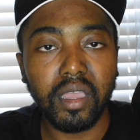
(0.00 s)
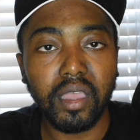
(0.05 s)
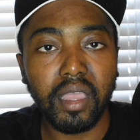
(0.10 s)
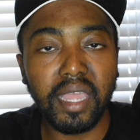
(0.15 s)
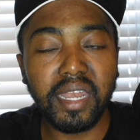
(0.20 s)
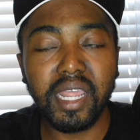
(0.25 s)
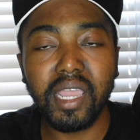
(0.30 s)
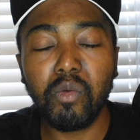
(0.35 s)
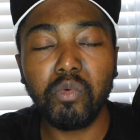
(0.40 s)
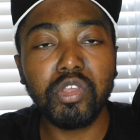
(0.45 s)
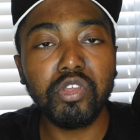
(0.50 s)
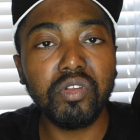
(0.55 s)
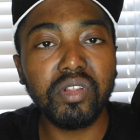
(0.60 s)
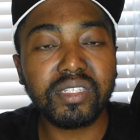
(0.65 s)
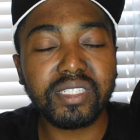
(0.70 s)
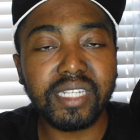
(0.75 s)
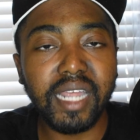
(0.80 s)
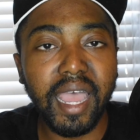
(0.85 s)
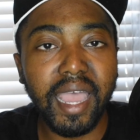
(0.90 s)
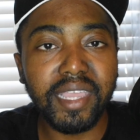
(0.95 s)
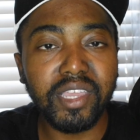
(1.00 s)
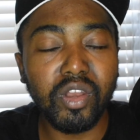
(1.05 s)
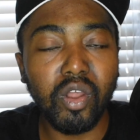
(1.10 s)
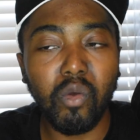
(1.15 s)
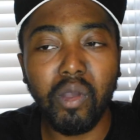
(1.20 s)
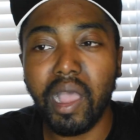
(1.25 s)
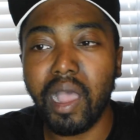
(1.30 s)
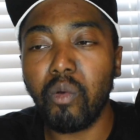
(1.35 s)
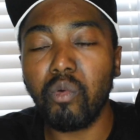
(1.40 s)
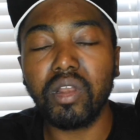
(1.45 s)
And then when you decide, you know
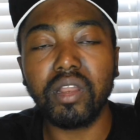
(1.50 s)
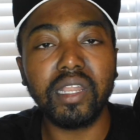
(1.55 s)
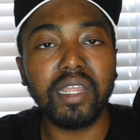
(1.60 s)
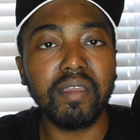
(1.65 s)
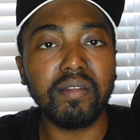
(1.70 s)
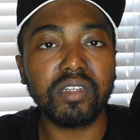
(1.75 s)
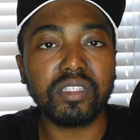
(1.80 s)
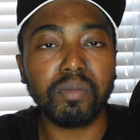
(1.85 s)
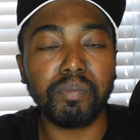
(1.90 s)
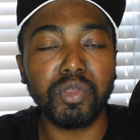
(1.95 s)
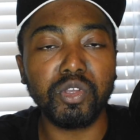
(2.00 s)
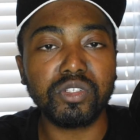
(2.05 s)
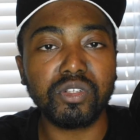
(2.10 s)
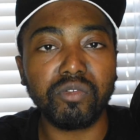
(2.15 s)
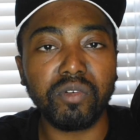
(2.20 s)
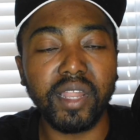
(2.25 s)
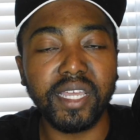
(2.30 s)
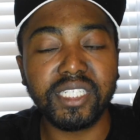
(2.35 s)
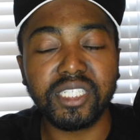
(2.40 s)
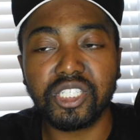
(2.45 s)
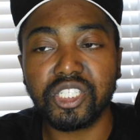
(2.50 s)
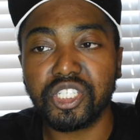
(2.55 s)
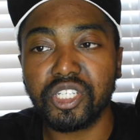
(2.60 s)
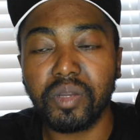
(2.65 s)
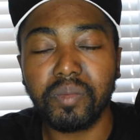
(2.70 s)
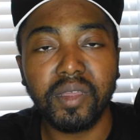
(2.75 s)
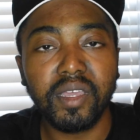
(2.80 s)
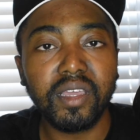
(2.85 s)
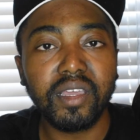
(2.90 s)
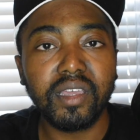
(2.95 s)
what, I want to leave this abusive
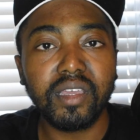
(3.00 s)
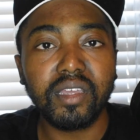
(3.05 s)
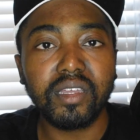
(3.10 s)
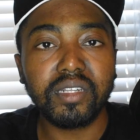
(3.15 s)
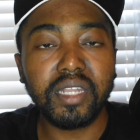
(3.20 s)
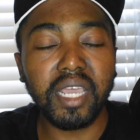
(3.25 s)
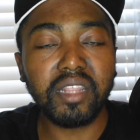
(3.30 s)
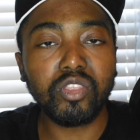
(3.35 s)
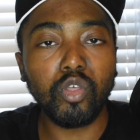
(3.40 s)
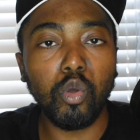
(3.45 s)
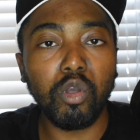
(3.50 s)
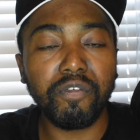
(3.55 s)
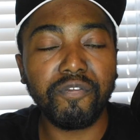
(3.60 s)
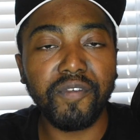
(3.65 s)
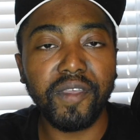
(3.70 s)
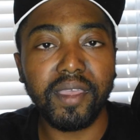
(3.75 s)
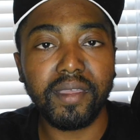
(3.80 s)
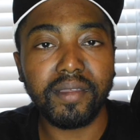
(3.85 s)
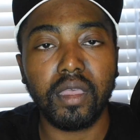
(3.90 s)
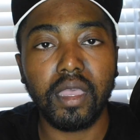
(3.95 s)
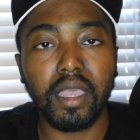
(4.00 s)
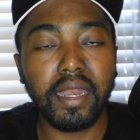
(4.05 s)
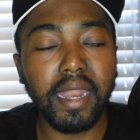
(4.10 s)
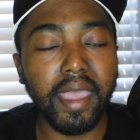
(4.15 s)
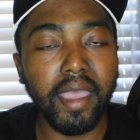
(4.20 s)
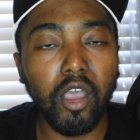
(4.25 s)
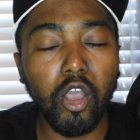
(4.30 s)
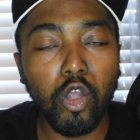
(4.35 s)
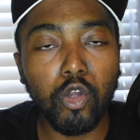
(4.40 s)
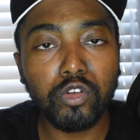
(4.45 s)
relationship, they throw a fit. And
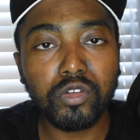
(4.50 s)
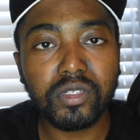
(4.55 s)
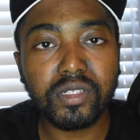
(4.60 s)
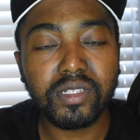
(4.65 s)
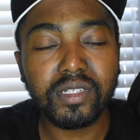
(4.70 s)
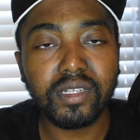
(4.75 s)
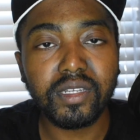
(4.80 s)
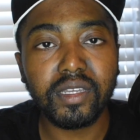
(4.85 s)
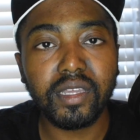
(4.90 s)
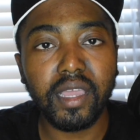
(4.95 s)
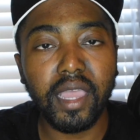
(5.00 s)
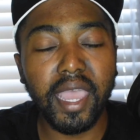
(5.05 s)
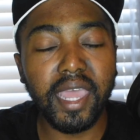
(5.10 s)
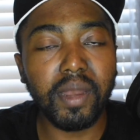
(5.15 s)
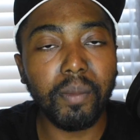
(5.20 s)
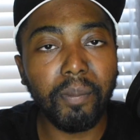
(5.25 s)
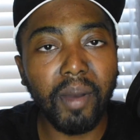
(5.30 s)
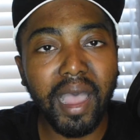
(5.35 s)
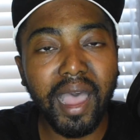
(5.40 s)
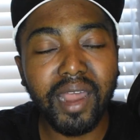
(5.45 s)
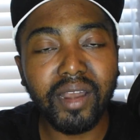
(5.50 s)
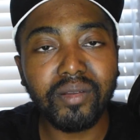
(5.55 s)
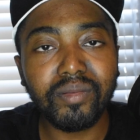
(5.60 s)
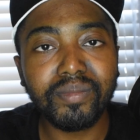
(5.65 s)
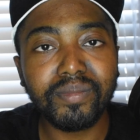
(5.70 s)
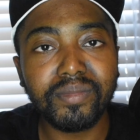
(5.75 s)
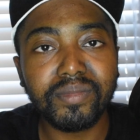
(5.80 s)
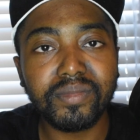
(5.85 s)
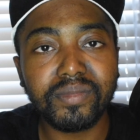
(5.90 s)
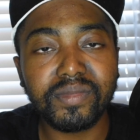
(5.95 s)
that host at the bottom,
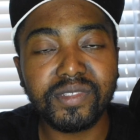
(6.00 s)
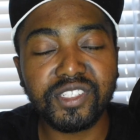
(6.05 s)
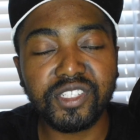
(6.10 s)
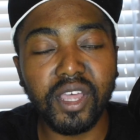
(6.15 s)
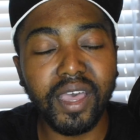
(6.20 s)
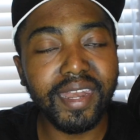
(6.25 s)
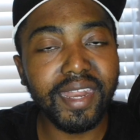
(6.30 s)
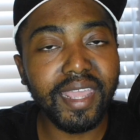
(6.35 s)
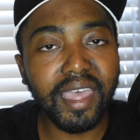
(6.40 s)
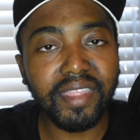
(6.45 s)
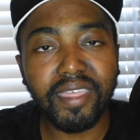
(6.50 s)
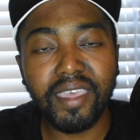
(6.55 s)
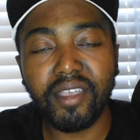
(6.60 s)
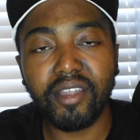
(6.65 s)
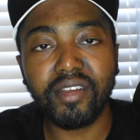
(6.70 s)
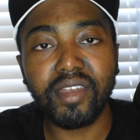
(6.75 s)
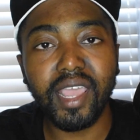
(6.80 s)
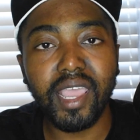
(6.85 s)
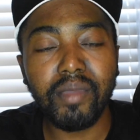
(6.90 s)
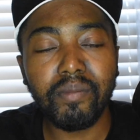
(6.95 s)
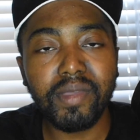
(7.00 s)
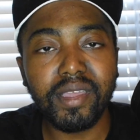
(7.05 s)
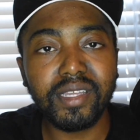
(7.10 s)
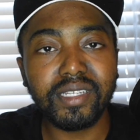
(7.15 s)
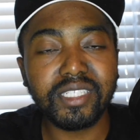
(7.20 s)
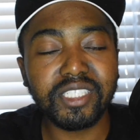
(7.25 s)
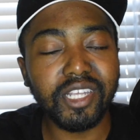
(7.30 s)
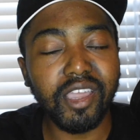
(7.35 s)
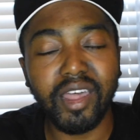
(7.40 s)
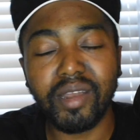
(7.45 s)
Sunny, I think her name is,
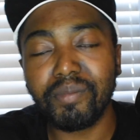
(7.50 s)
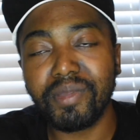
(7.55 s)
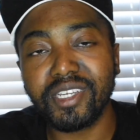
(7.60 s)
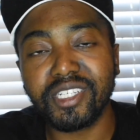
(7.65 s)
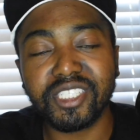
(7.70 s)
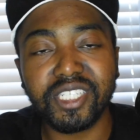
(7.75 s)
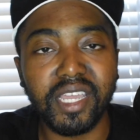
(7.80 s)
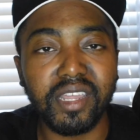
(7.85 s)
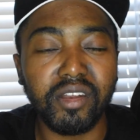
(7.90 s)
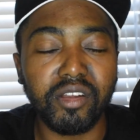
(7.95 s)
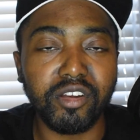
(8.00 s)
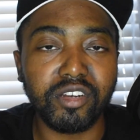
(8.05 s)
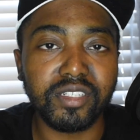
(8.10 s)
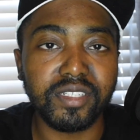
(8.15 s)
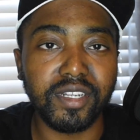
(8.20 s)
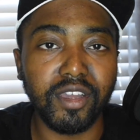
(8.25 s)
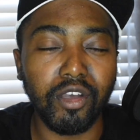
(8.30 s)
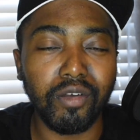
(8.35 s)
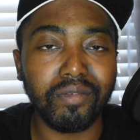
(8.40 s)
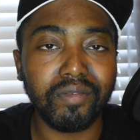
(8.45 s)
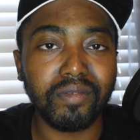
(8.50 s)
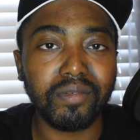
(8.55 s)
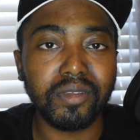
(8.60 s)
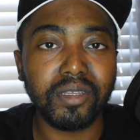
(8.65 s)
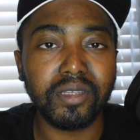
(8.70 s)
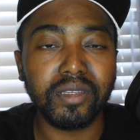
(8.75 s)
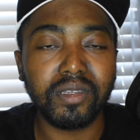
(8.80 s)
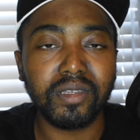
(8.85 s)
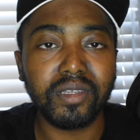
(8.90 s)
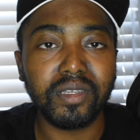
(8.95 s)
she ought to be ashamed of herself.
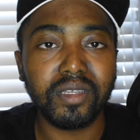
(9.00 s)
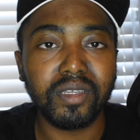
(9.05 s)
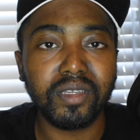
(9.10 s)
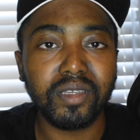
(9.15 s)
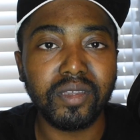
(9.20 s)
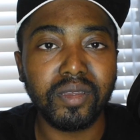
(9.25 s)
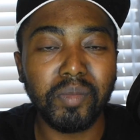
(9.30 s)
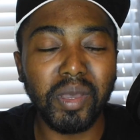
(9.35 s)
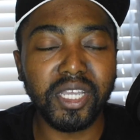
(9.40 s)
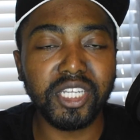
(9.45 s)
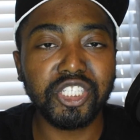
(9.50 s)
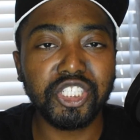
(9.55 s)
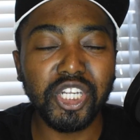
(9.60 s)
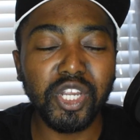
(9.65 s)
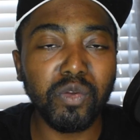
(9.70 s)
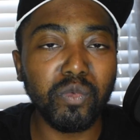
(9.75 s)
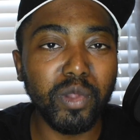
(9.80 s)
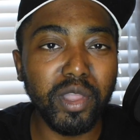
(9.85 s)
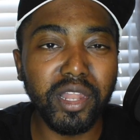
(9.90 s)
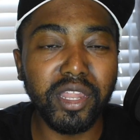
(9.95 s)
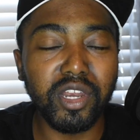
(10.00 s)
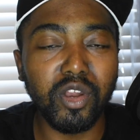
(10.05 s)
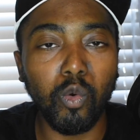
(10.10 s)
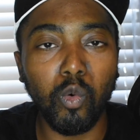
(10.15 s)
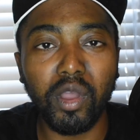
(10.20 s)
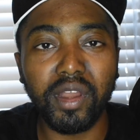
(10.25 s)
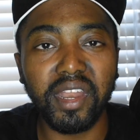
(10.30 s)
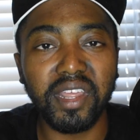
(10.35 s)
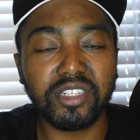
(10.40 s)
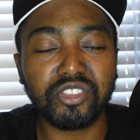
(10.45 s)
Because she really the
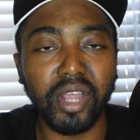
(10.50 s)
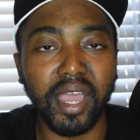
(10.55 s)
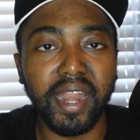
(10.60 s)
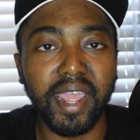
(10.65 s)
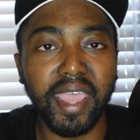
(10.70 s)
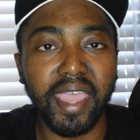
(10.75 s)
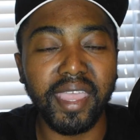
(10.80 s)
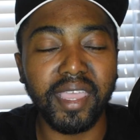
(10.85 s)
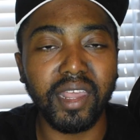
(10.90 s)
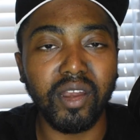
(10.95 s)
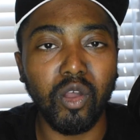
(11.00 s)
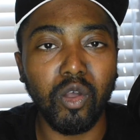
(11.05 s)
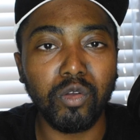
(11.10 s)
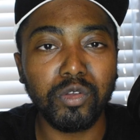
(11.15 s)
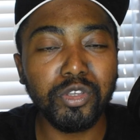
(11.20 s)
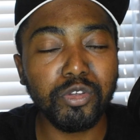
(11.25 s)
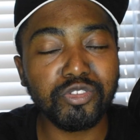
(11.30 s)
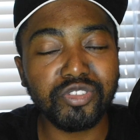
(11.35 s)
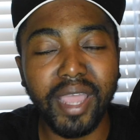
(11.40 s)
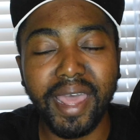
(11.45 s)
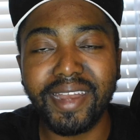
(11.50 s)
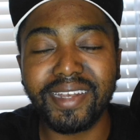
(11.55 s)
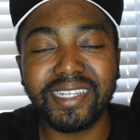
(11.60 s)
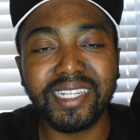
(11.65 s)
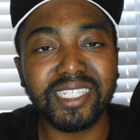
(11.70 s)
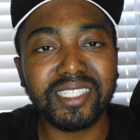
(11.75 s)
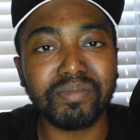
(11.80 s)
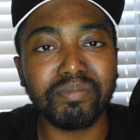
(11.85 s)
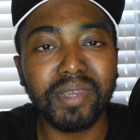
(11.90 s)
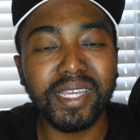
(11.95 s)
one that tried to egg it on. You try to
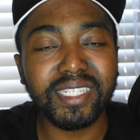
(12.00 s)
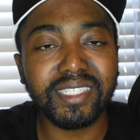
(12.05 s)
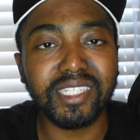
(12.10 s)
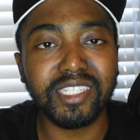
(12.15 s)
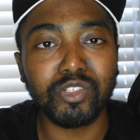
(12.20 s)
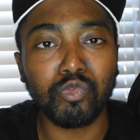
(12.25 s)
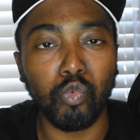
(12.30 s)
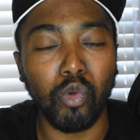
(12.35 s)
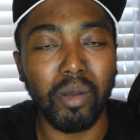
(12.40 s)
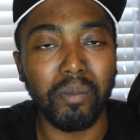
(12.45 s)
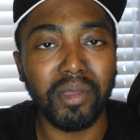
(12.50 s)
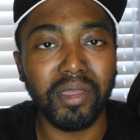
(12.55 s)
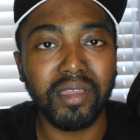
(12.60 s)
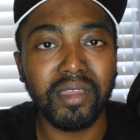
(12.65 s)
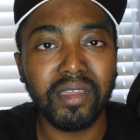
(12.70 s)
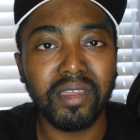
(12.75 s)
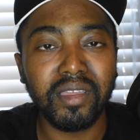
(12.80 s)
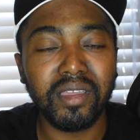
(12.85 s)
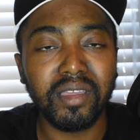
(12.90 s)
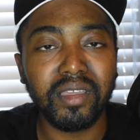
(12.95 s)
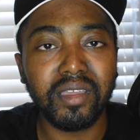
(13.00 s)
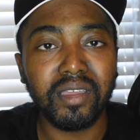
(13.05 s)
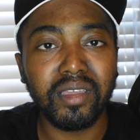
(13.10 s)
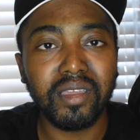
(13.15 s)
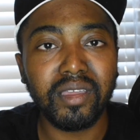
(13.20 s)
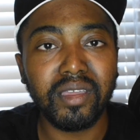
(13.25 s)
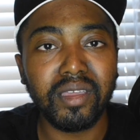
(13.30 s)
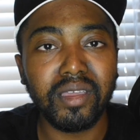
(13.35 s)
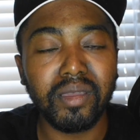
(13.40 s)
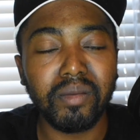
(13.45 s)
dismiss this woman
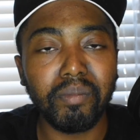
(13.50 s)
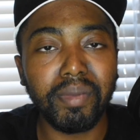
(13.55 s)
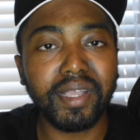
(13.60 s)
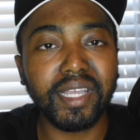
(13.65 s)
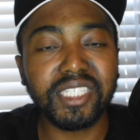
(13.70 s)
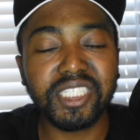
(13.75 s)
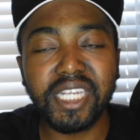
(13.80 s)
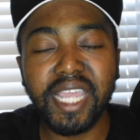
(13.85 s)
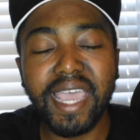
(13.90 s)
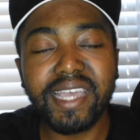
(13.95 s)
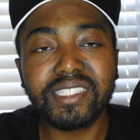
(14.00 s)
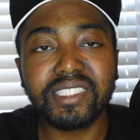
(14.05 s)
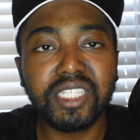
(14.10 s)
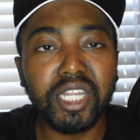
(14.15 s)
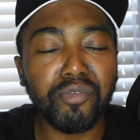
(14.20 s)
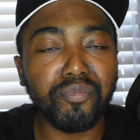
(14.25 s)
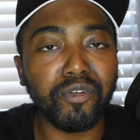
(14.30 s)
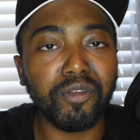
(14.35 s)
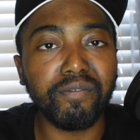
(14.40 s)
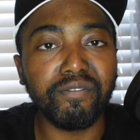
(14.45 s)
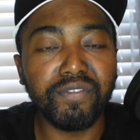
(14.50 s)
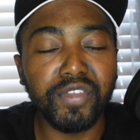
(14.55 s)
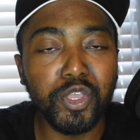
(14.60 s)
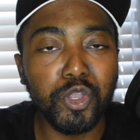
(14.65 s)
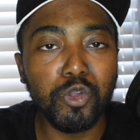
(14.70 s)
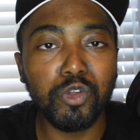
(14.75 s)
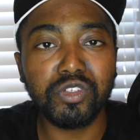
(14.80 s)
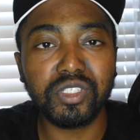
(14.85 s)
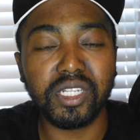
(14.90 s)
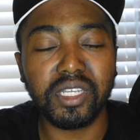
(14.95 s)
because she has different
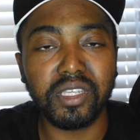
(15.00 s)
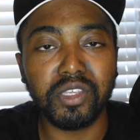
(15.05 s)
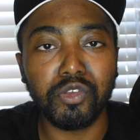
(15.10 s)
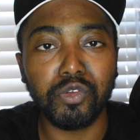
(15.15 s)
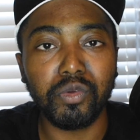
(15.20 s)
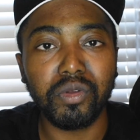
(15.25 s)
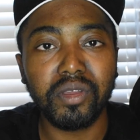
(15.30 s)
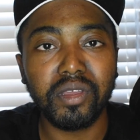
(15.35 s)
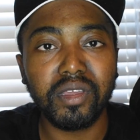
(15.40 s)
views than you.